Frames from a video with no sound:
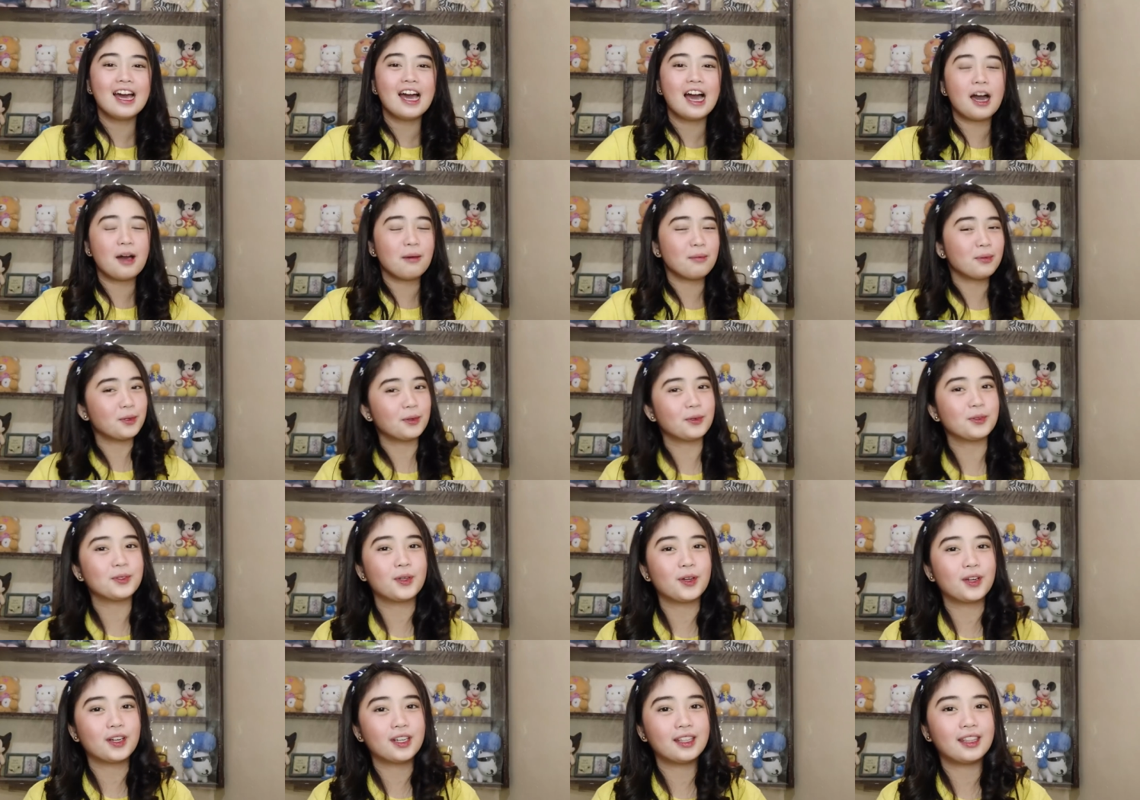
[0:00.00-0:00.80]
I'm so
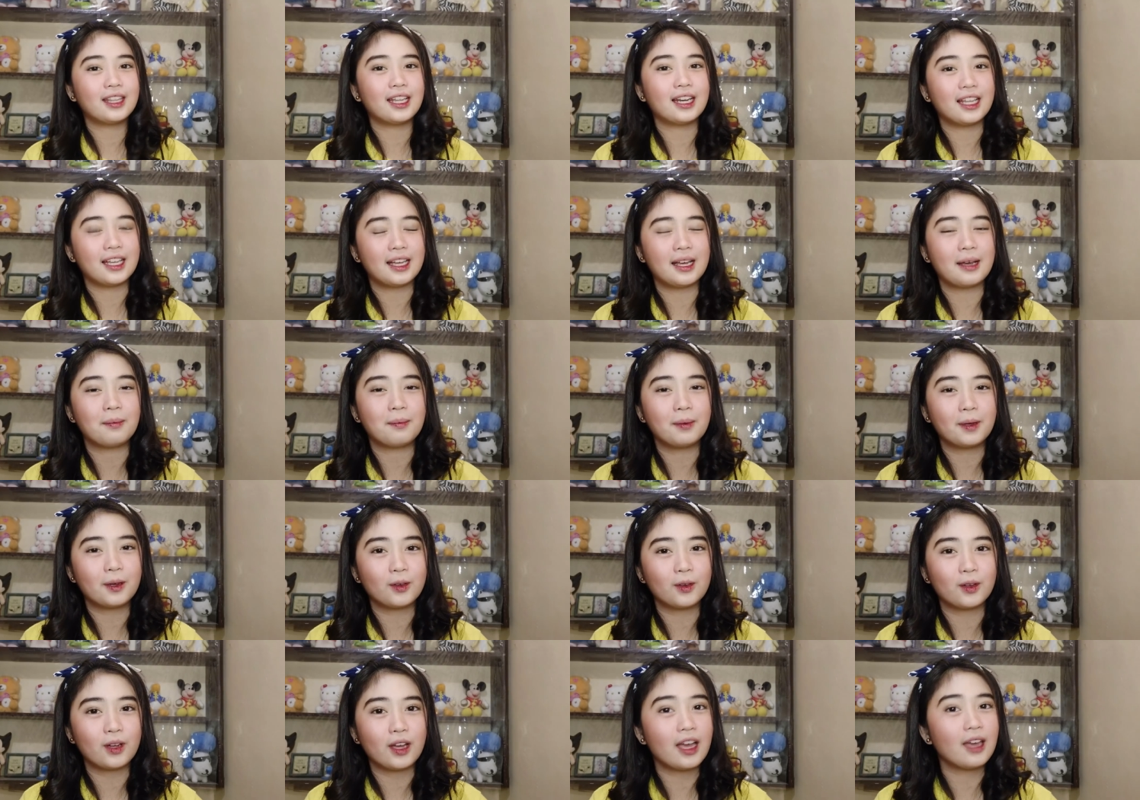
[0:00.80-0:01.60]
sorry talaga,
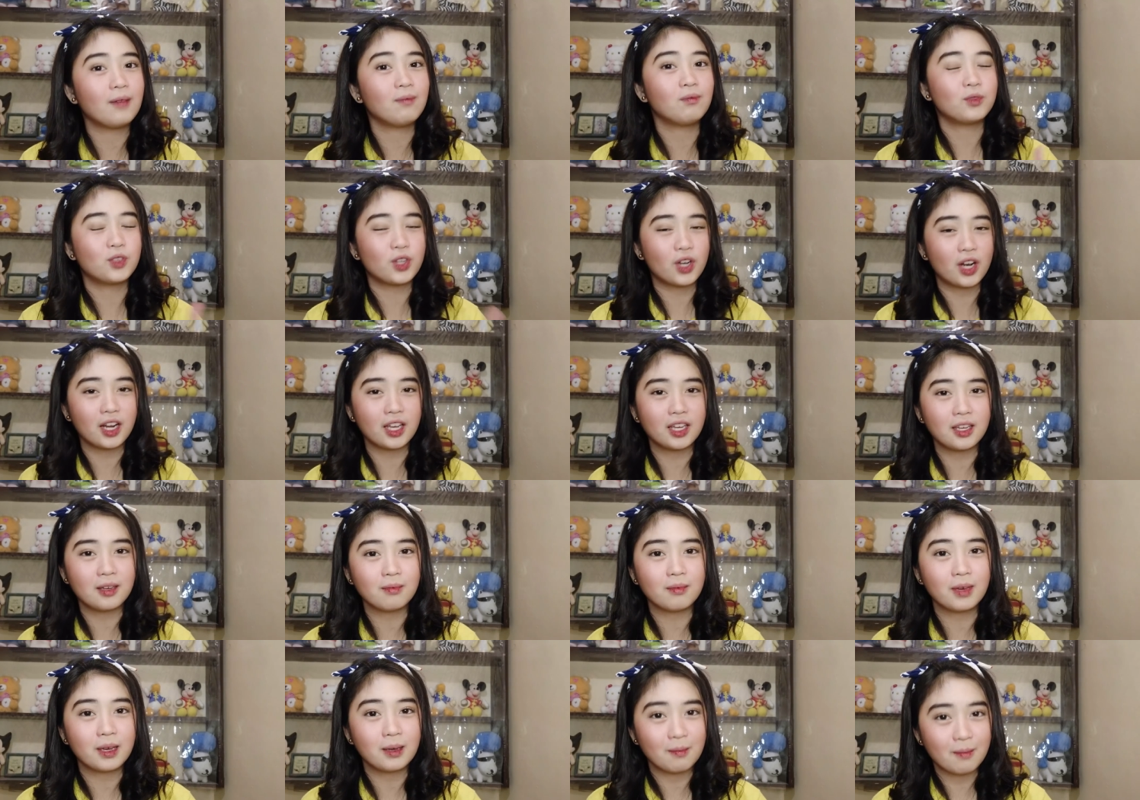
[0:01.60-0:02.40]
pero I'm
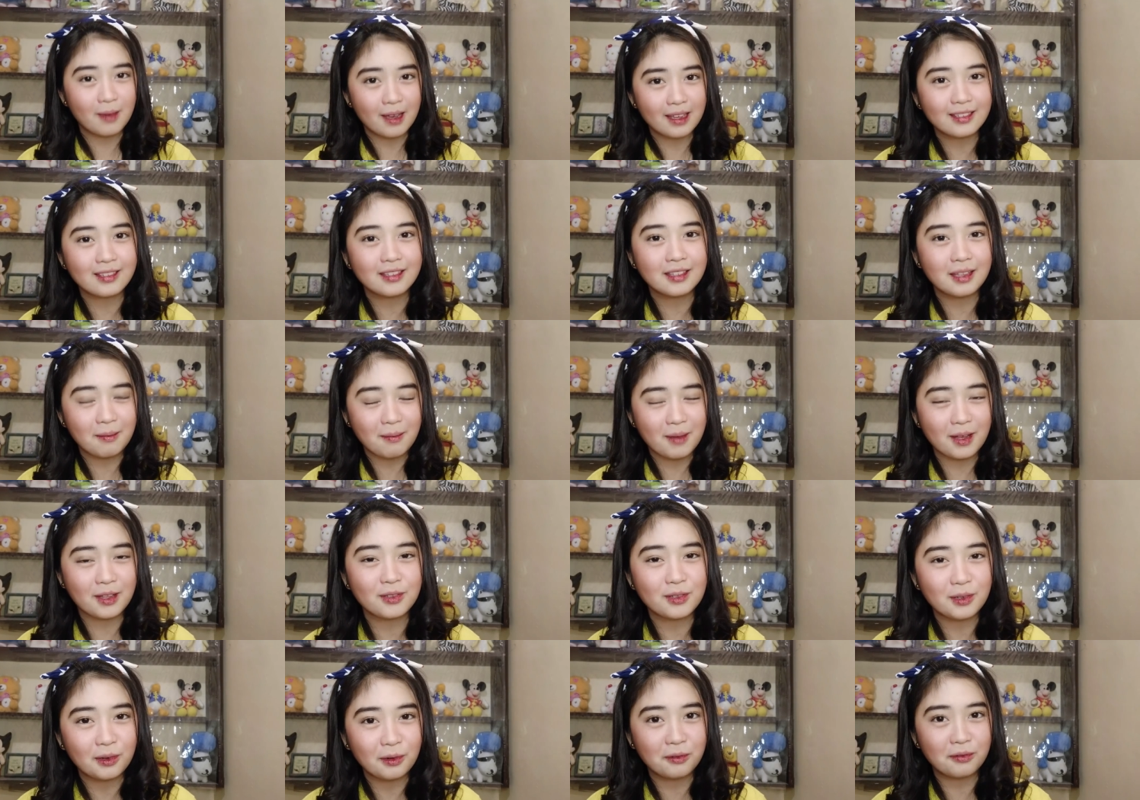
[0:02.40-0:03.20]
trying my best
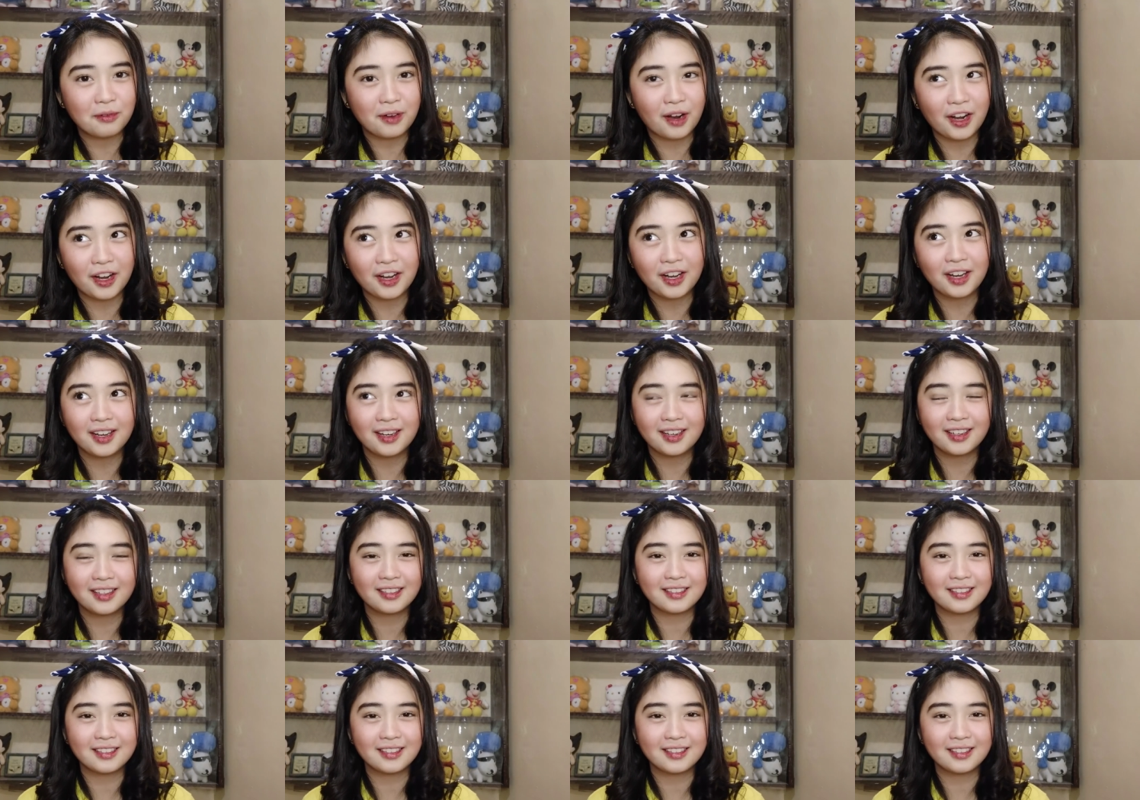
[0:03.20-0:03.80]
naman so far.